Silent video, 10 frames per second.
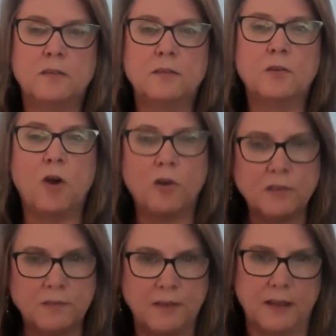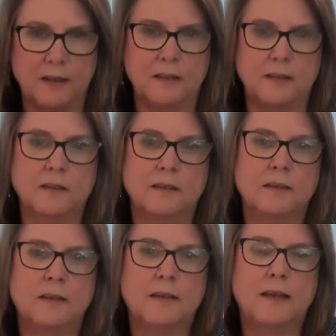cultivating
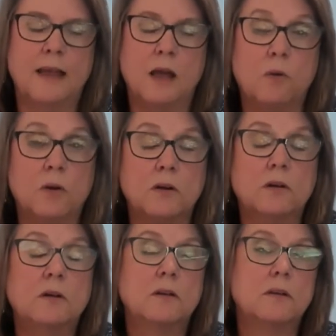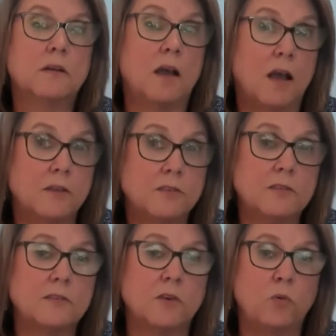our
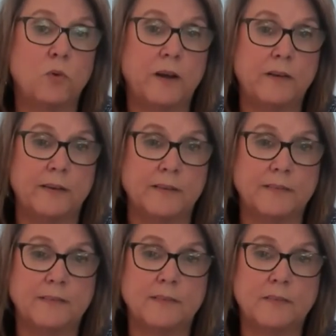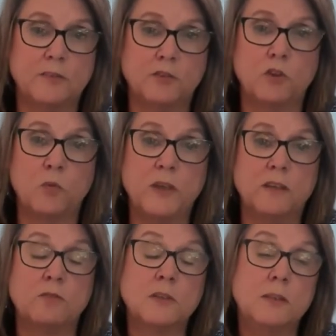conscious awareness so that we
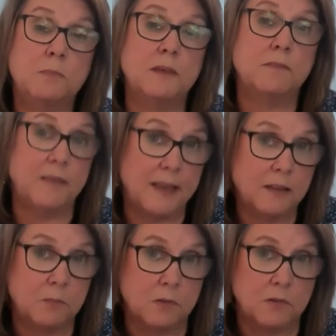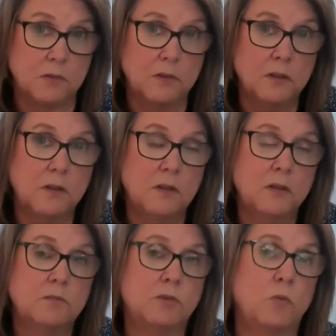could really be available
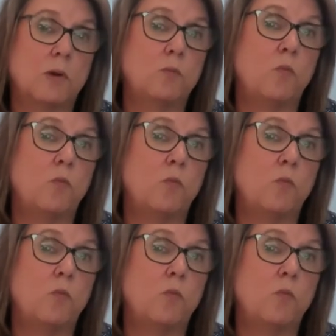for what